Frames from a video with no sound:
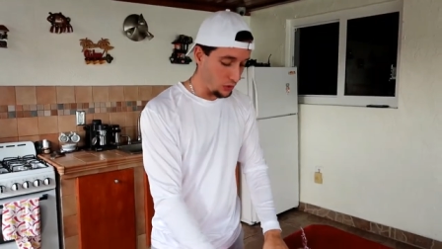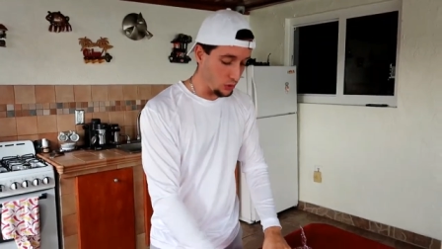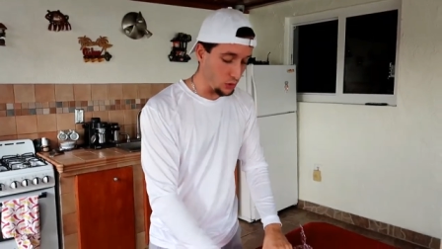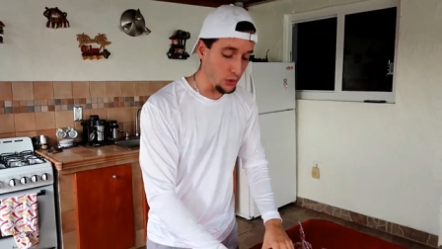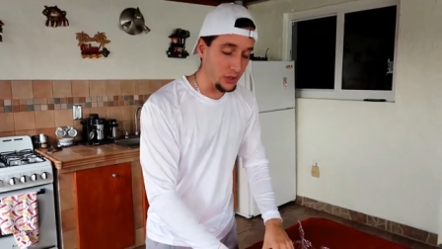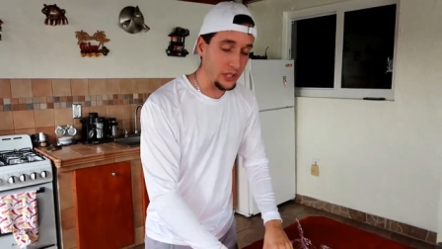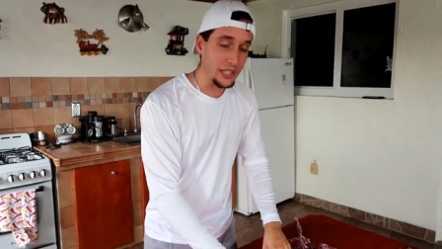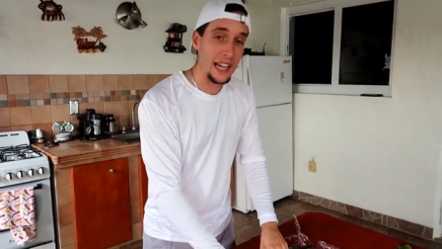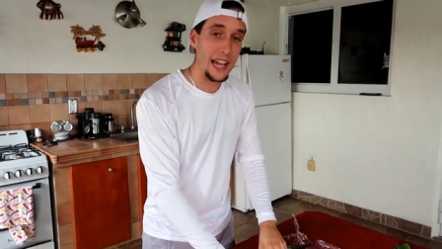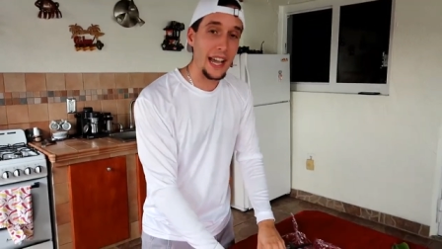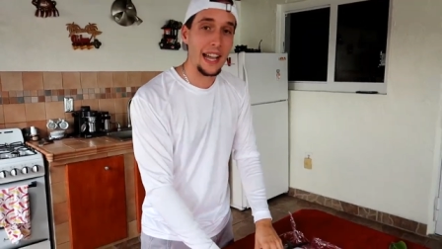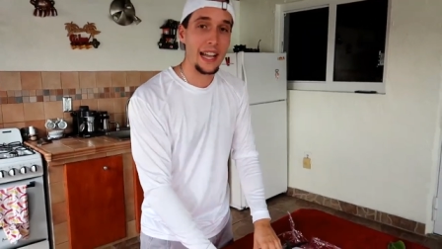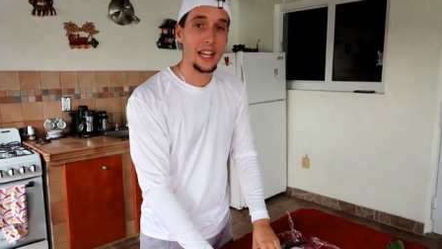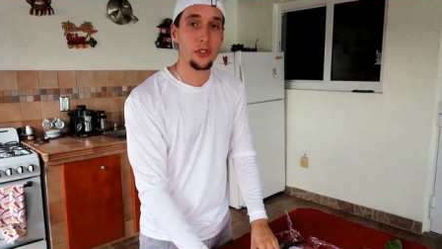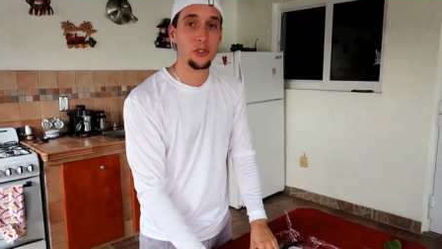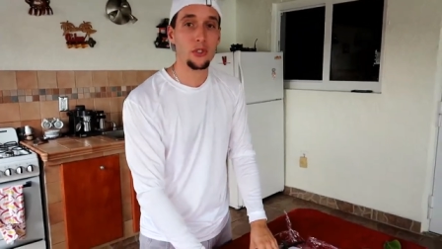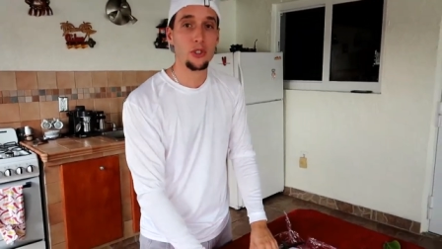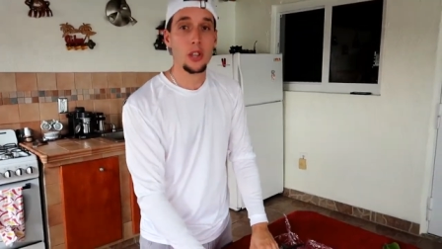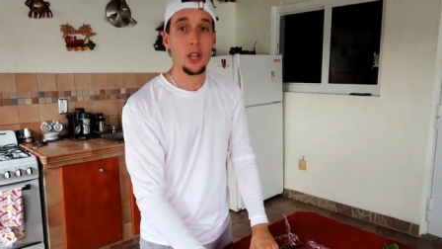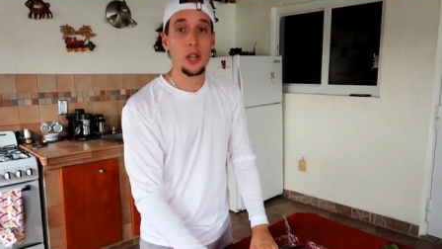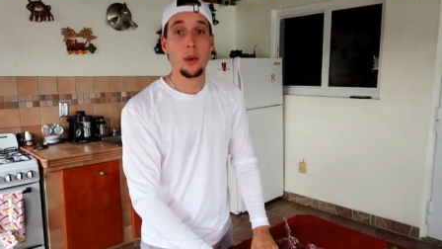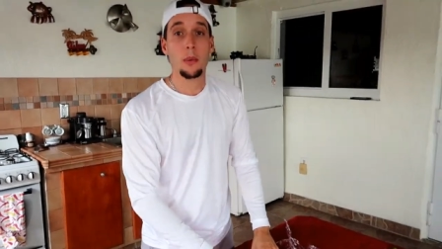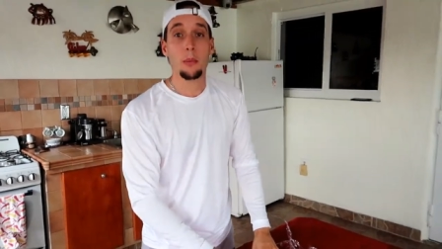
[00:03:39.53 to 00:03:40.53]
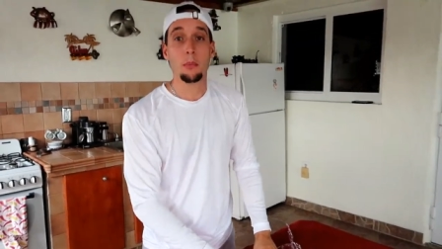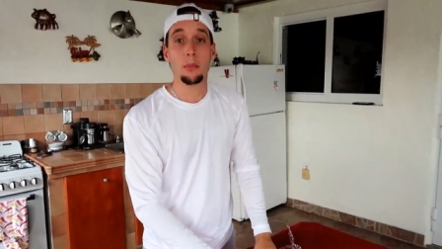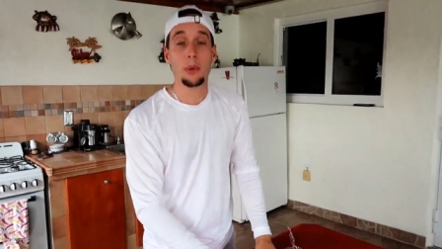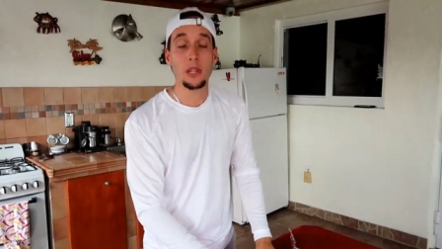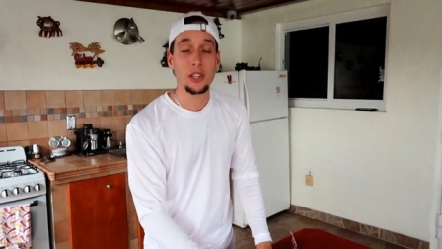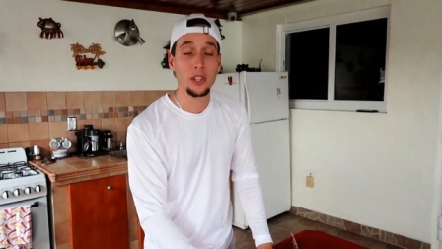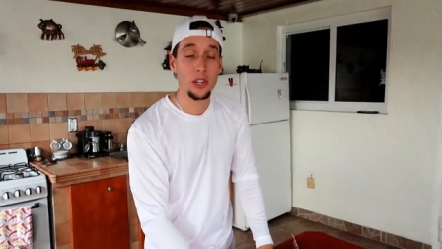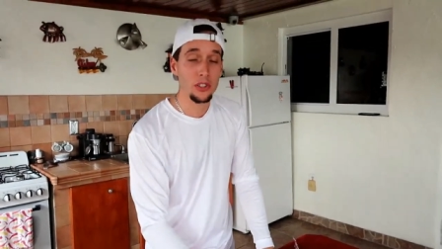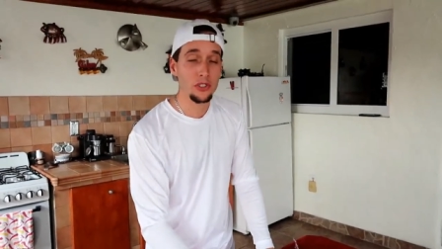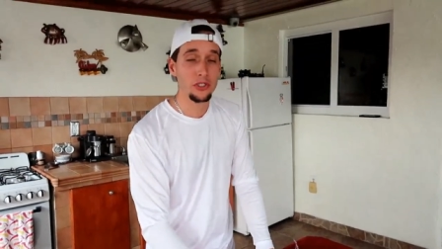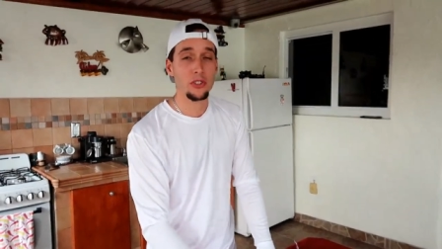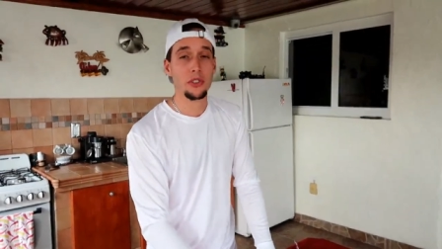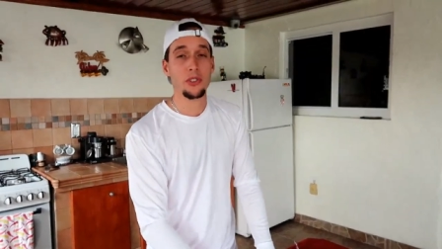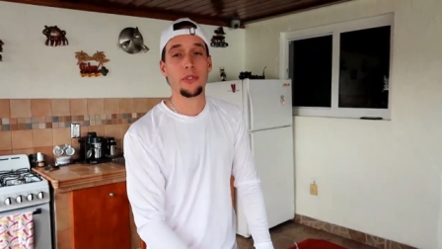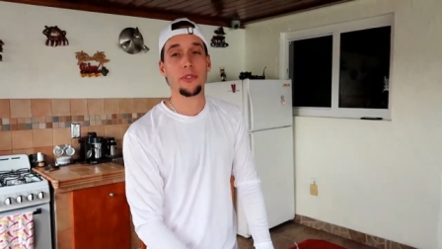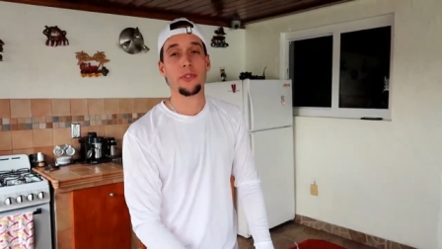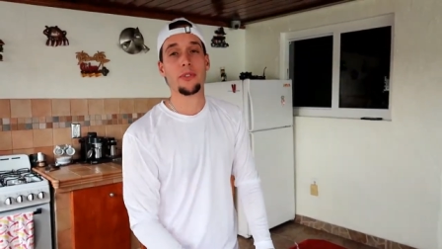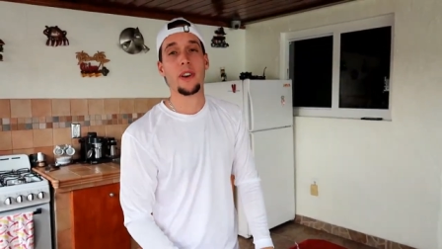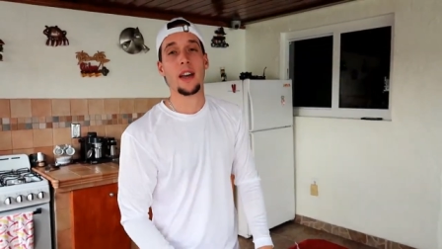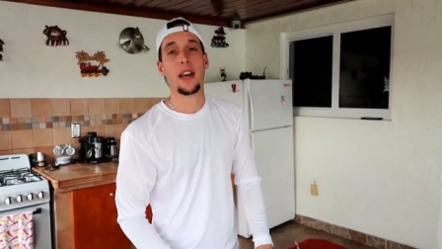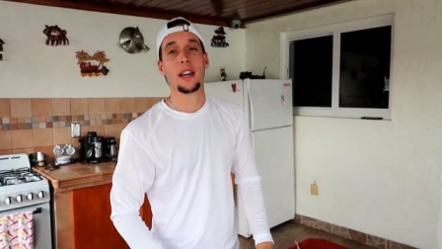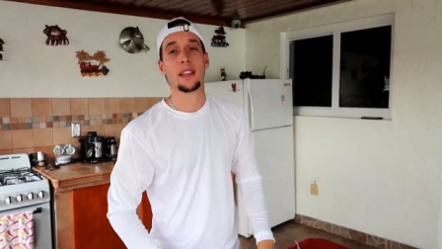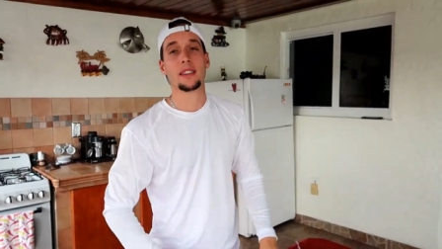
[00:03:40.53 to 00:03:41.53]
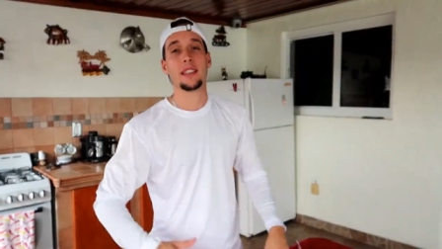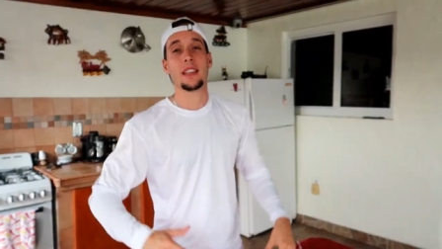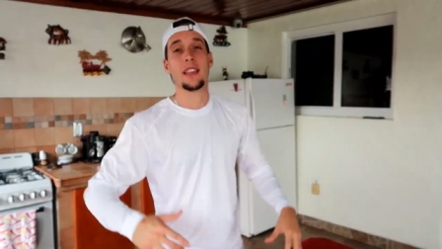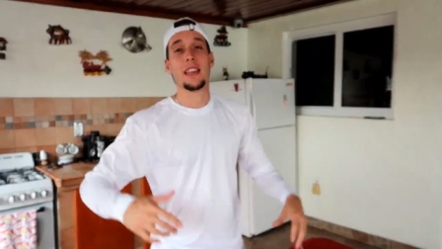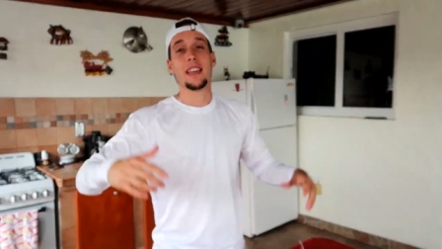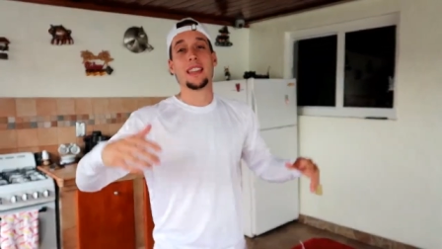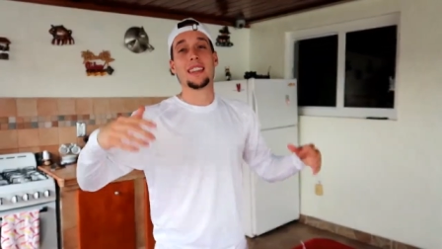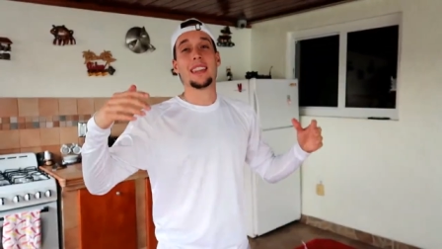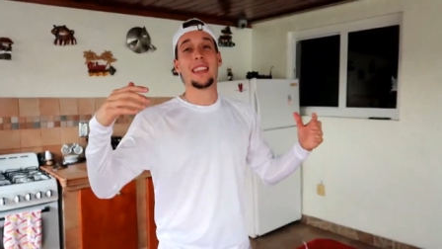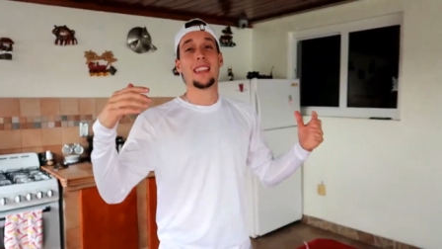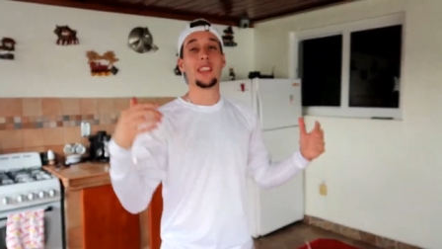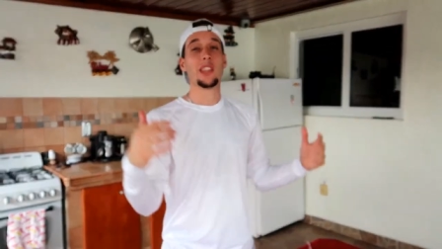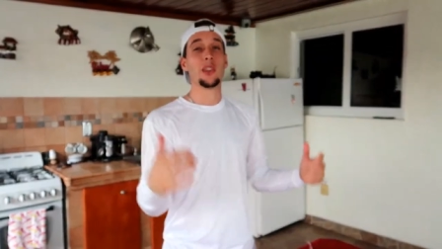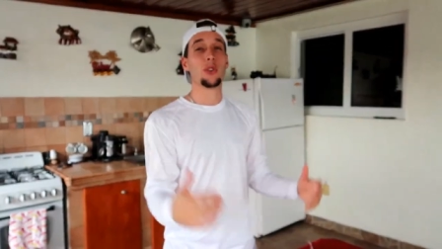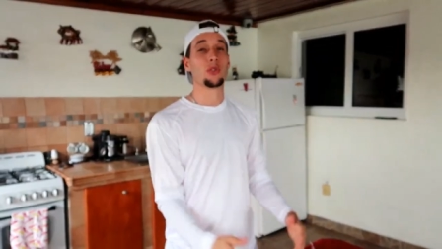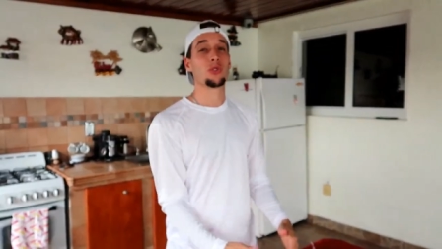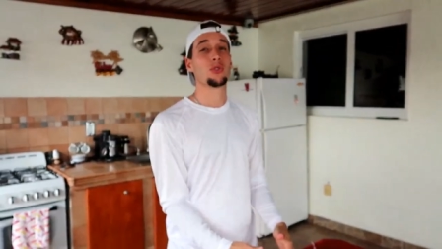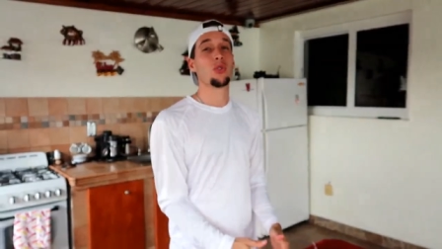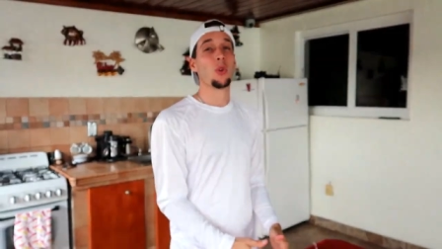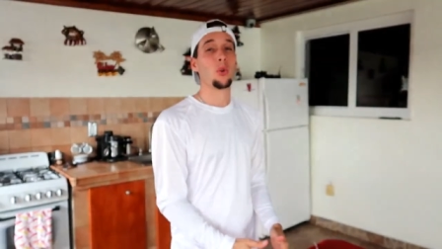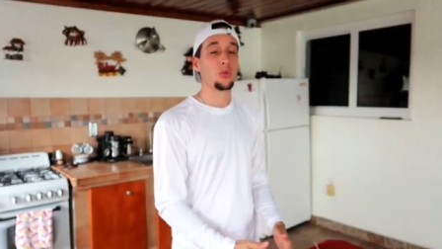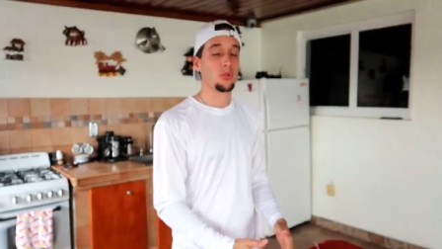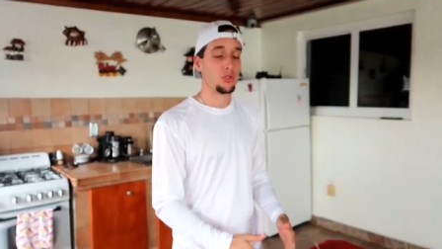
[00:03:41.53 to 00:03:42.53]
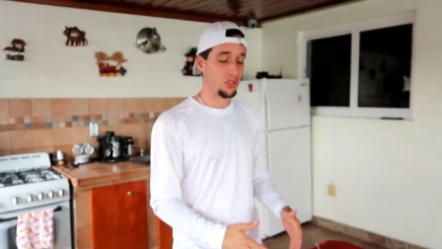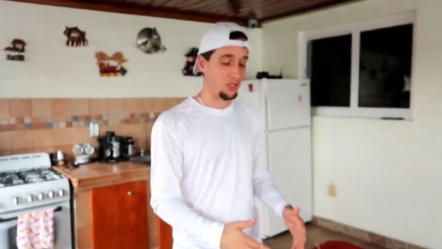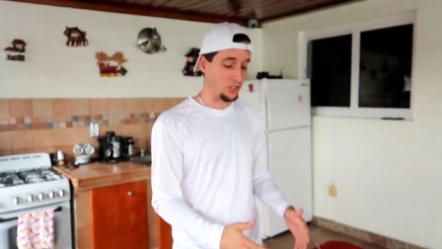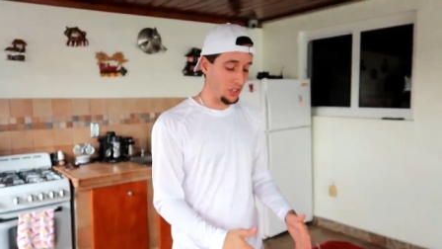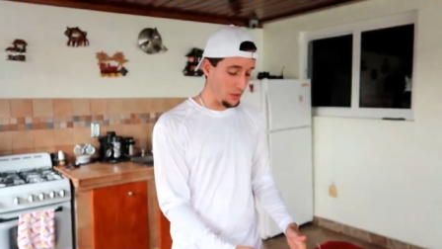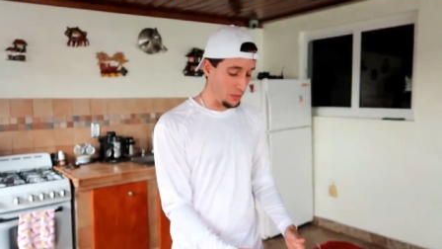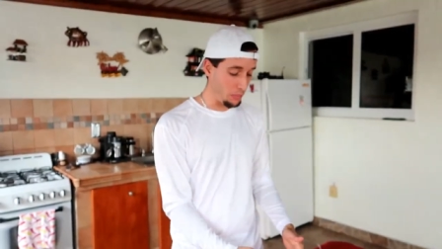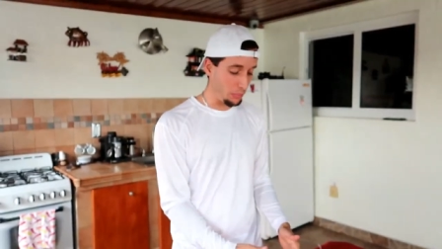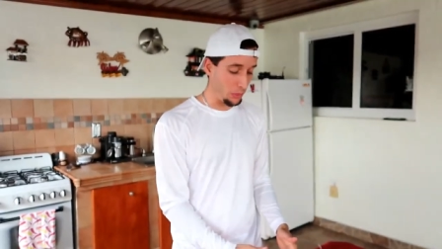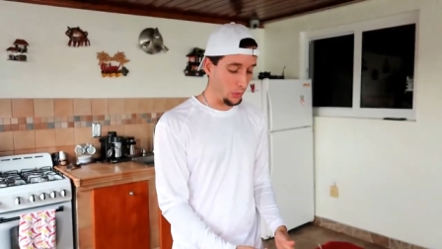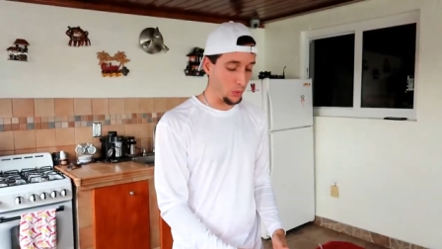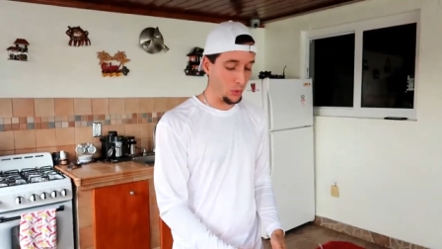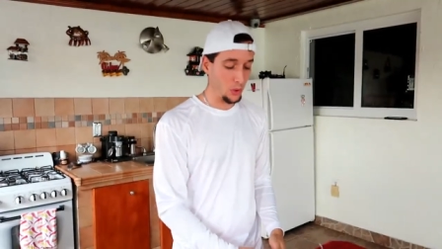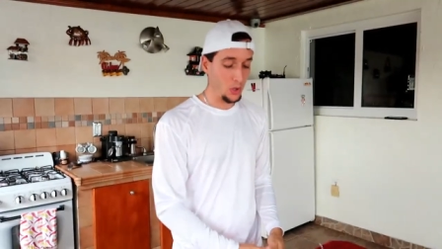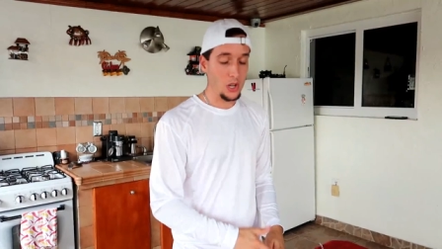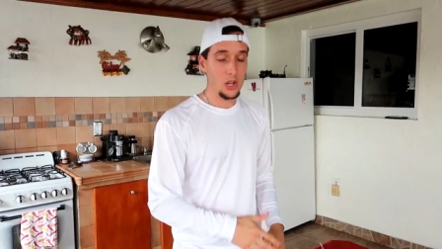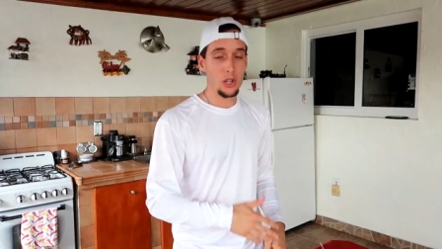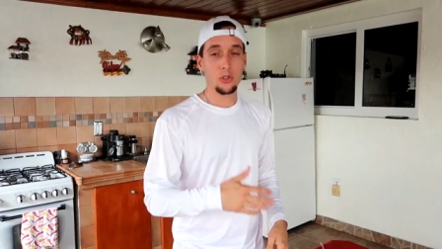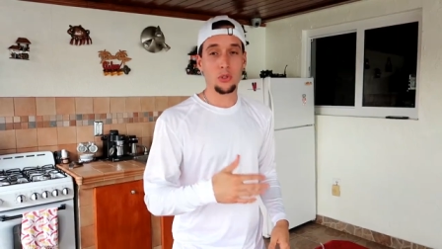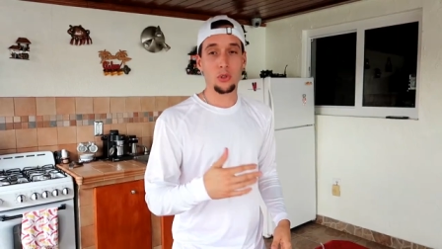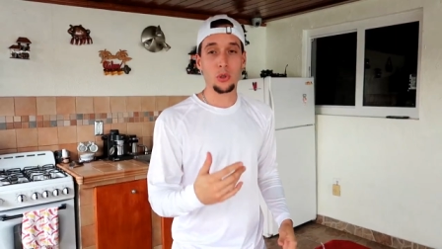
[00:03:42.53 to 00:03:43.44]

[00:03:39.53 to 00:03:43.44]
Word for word: to catch because of the fact that they're so simple